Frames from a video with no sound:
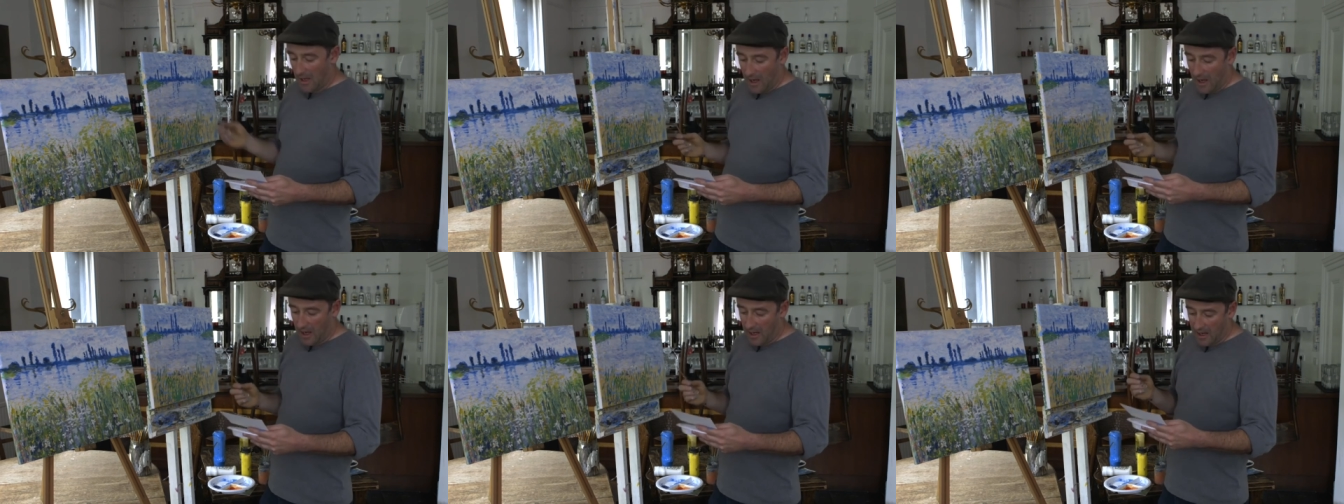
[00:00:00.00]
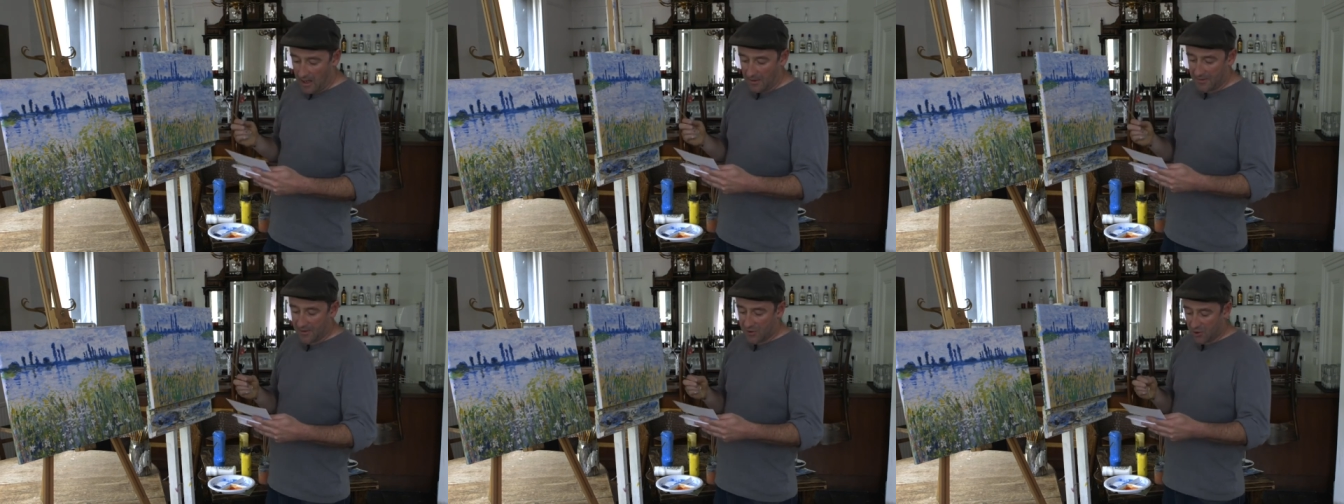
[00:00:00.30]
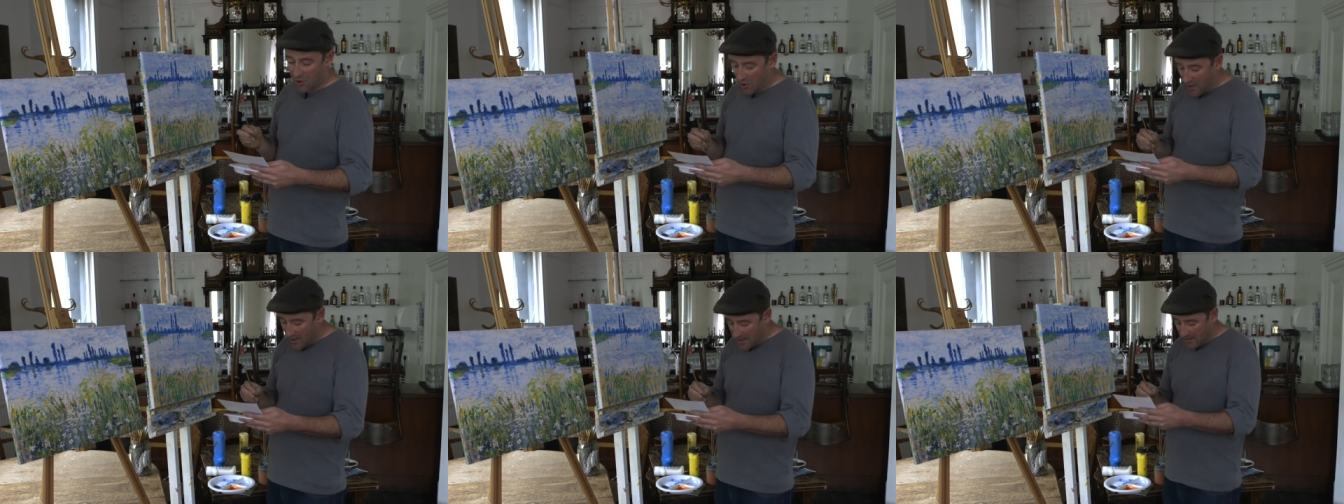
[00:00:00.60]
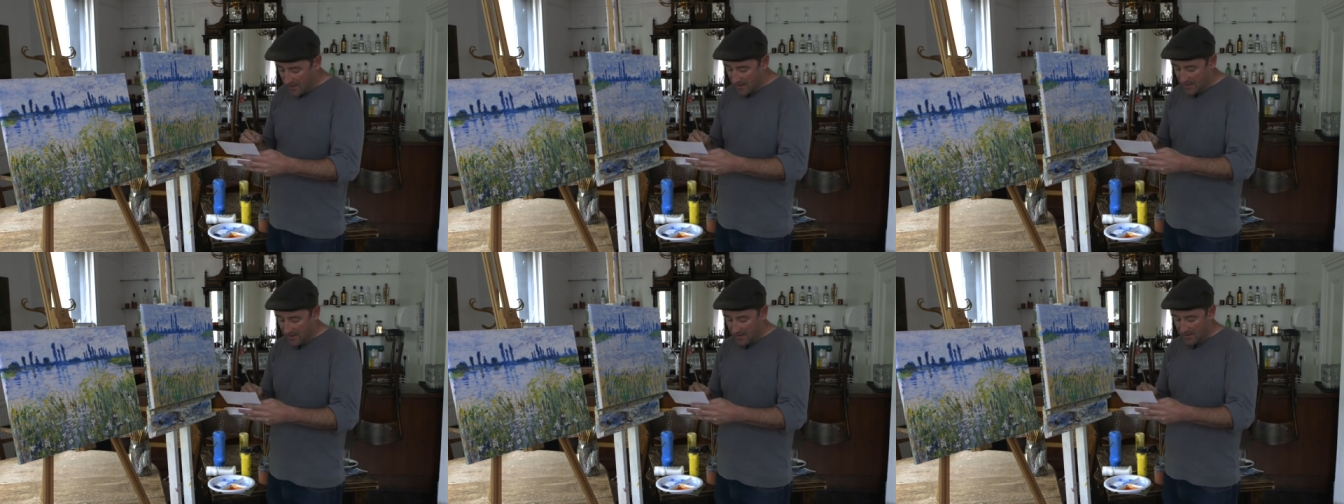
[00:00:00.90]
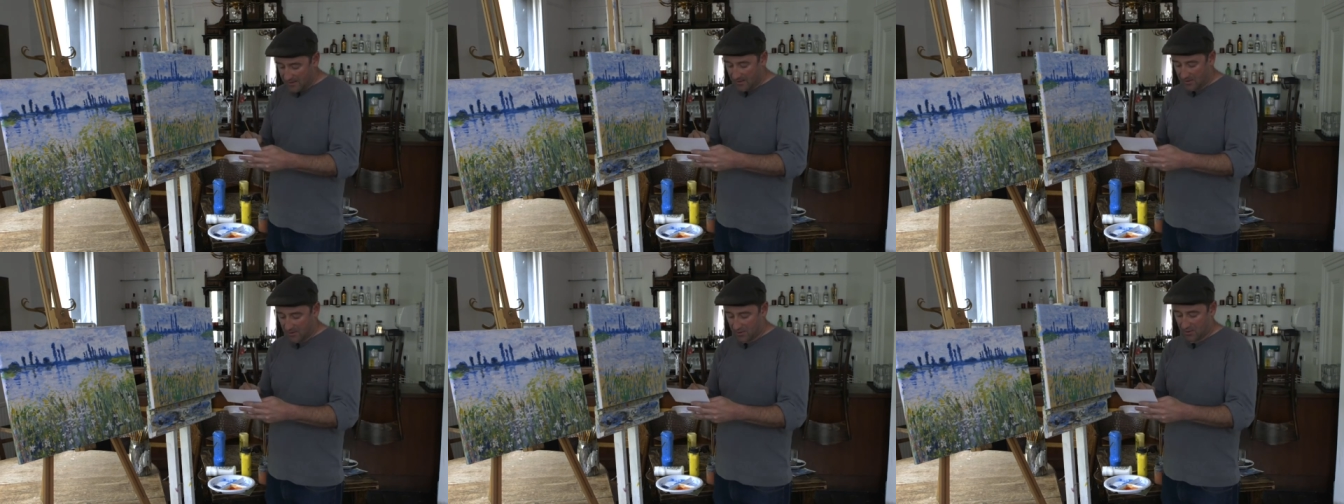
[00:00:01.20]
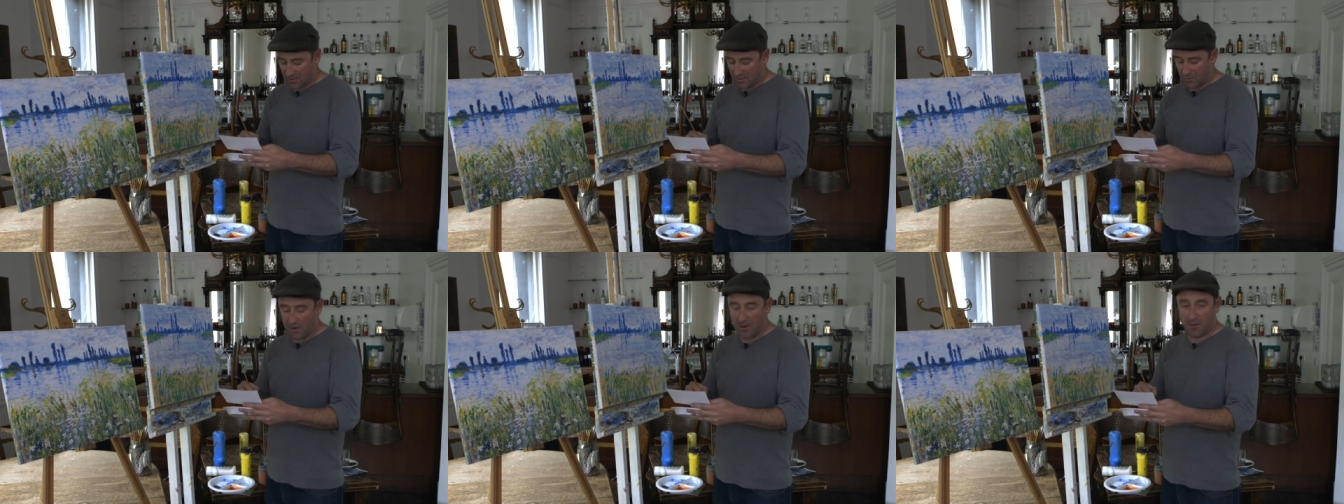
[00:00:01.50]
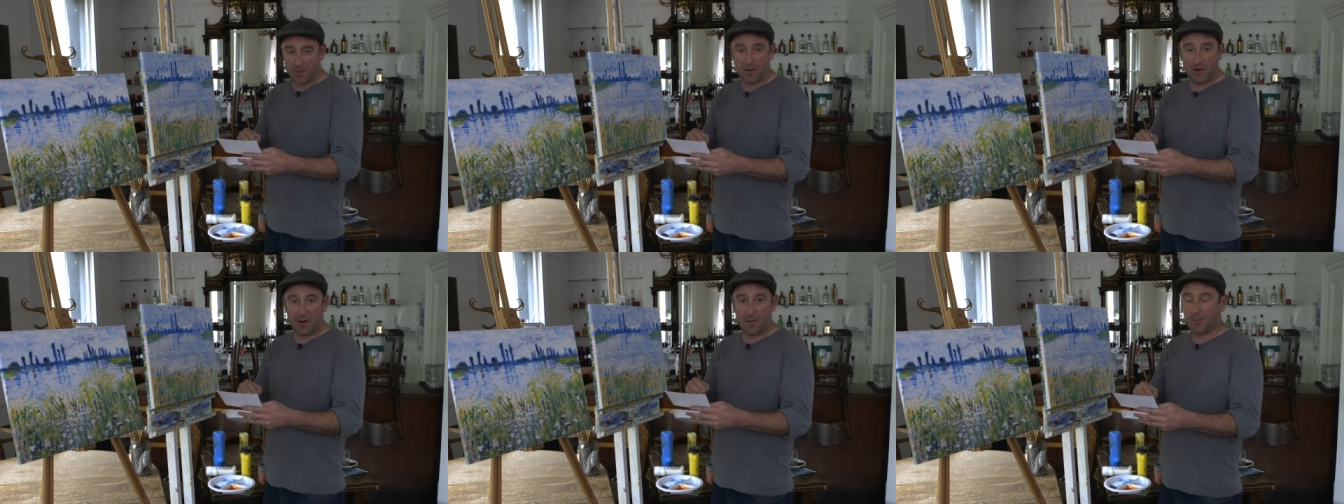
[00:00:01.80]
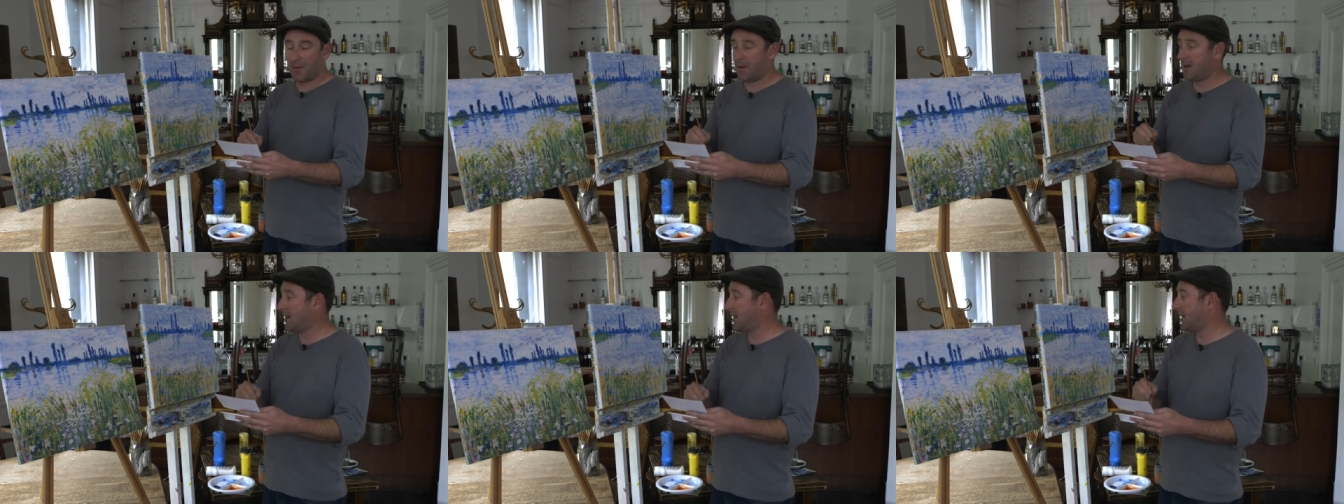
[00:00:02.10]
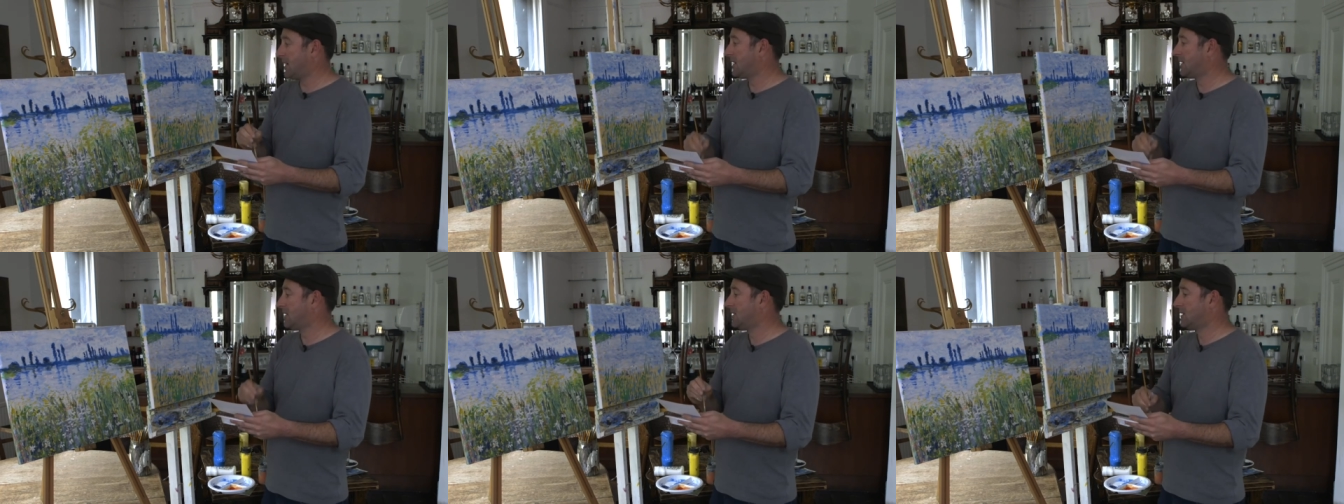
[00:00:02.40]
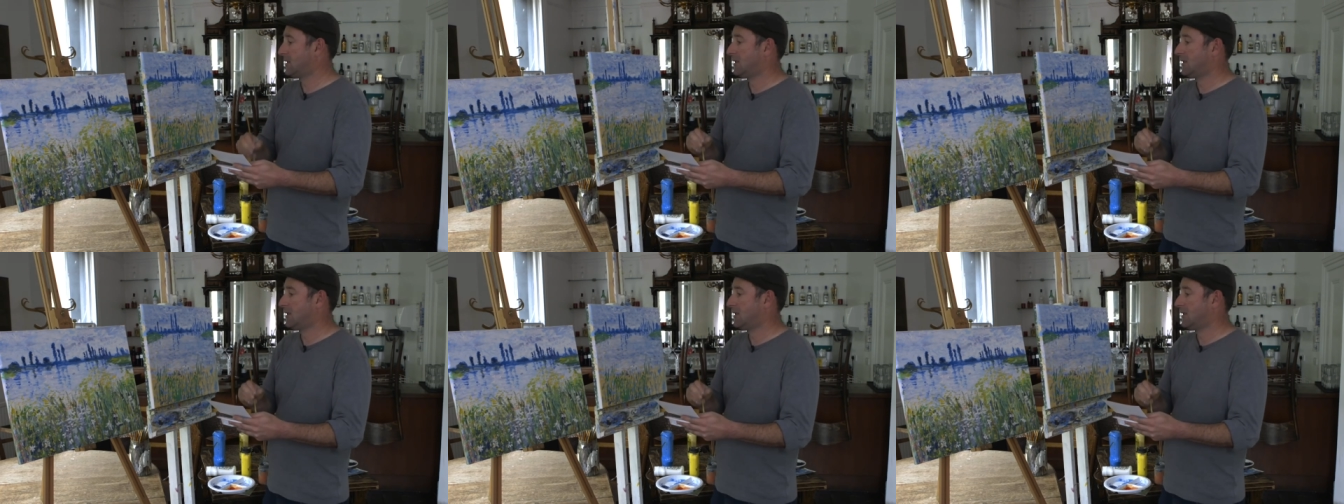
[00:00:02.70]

Uh, the trees, while we're up here,